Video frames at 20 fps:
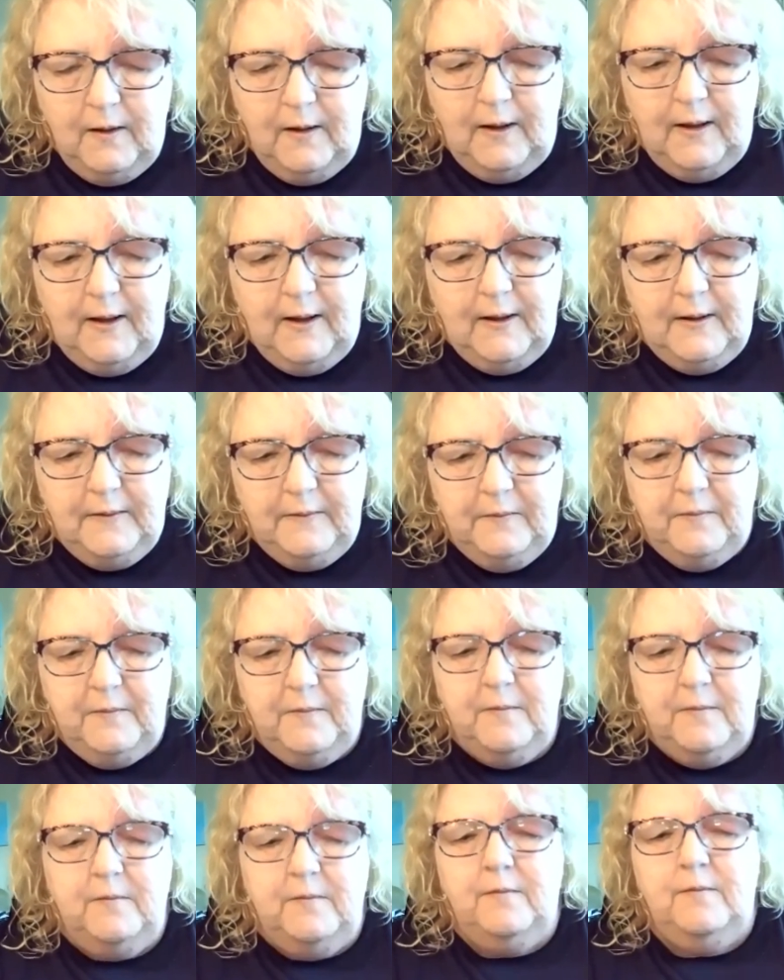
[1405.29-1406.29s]

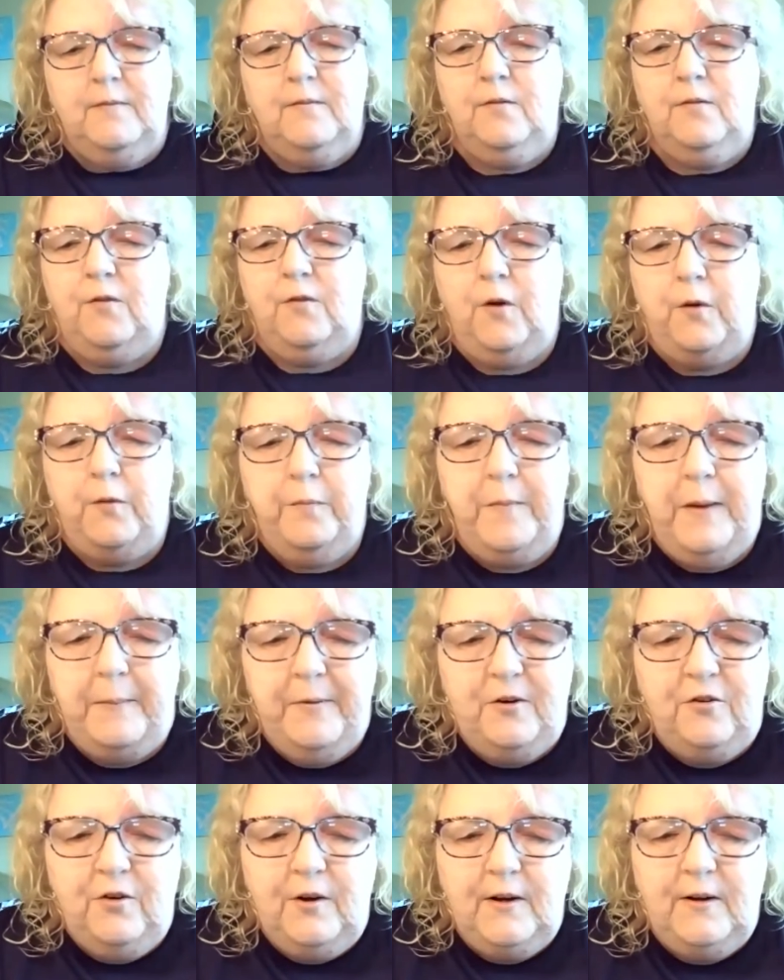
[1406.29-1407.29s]
And so
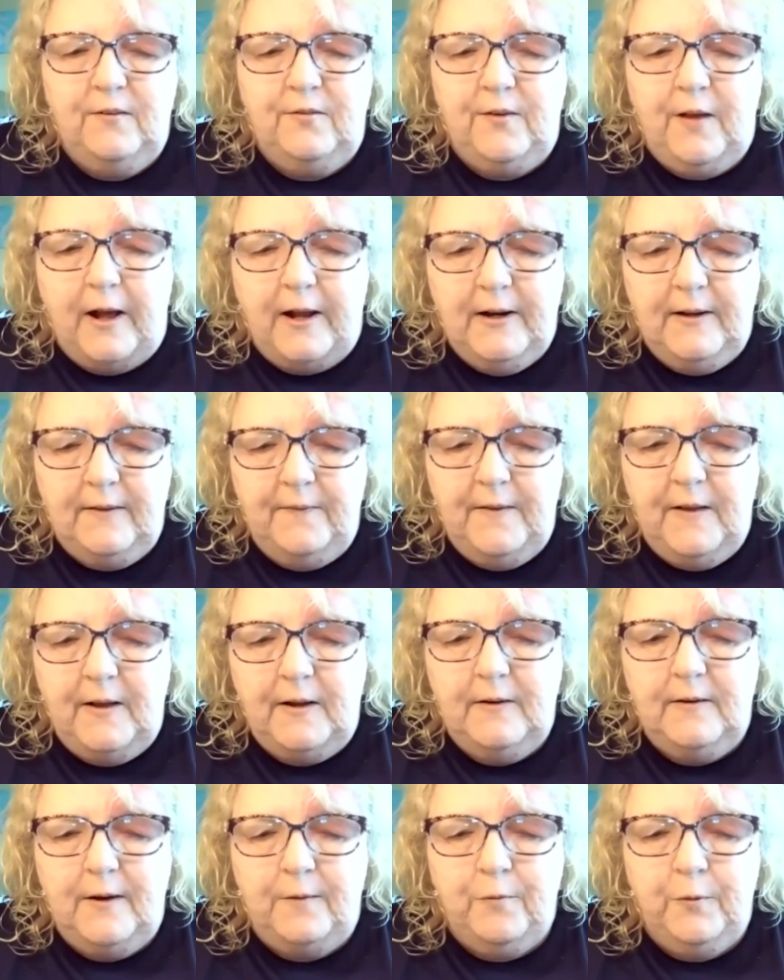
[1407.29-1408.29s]
maybe she decided
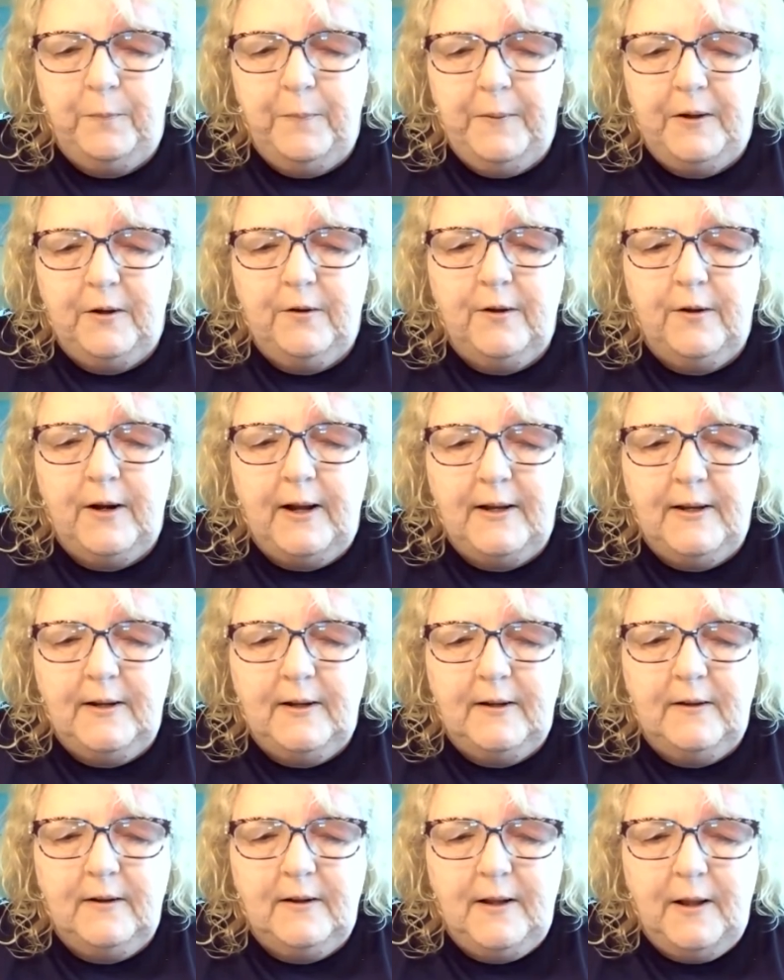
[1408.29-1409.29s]
that it would be a good
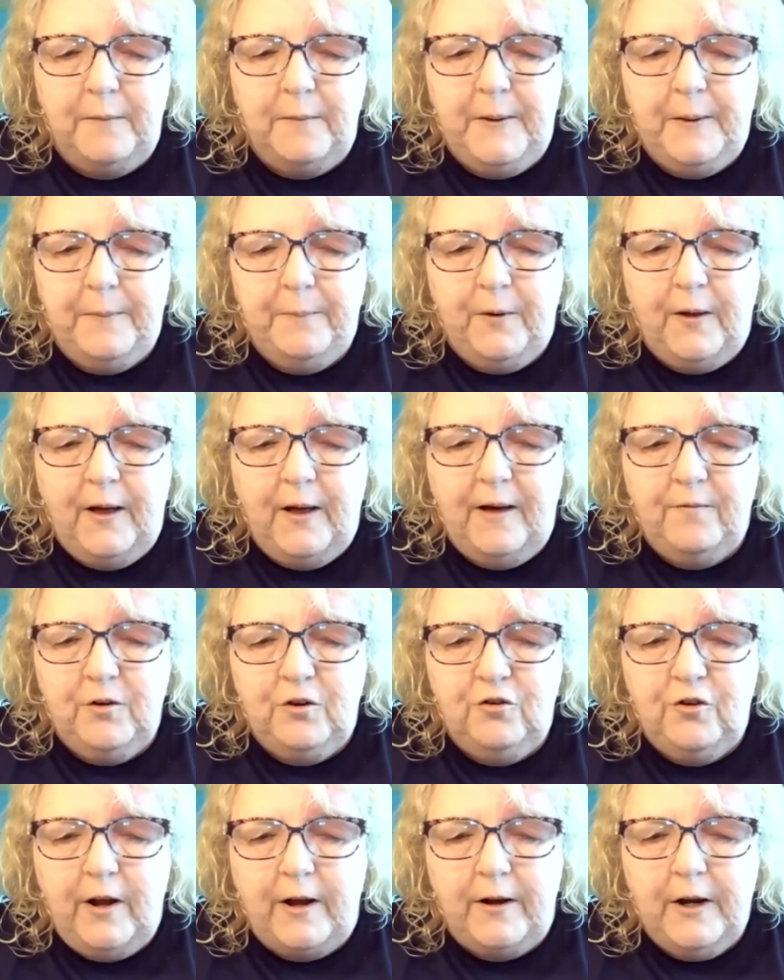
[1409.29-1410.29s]
idea to let people have a
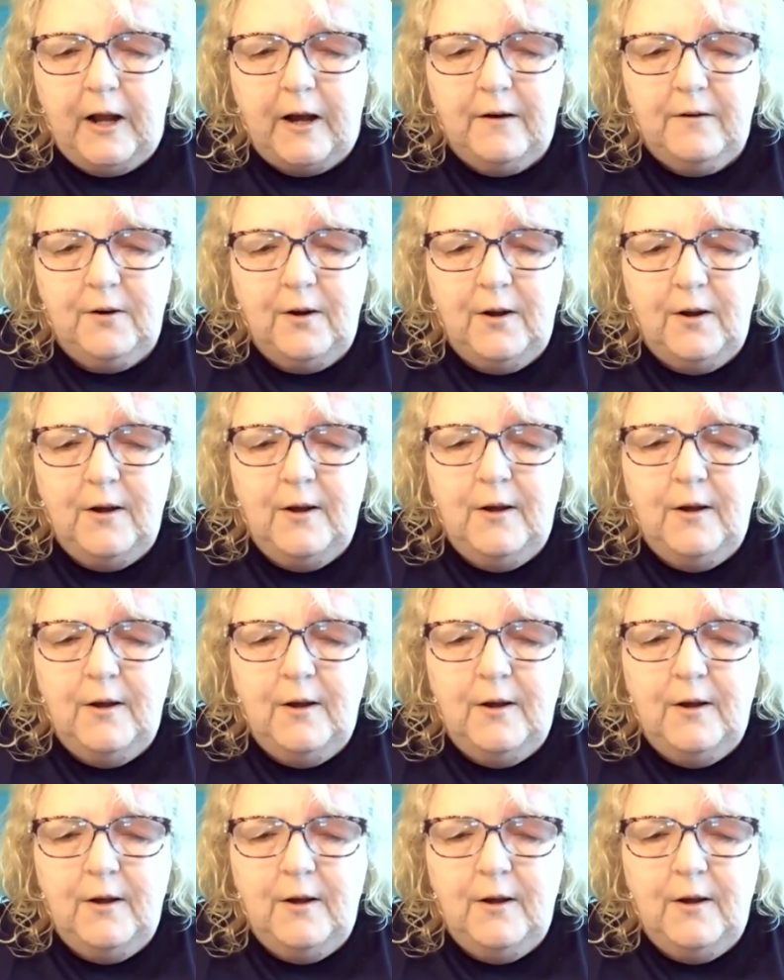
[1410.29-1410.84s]
shout out.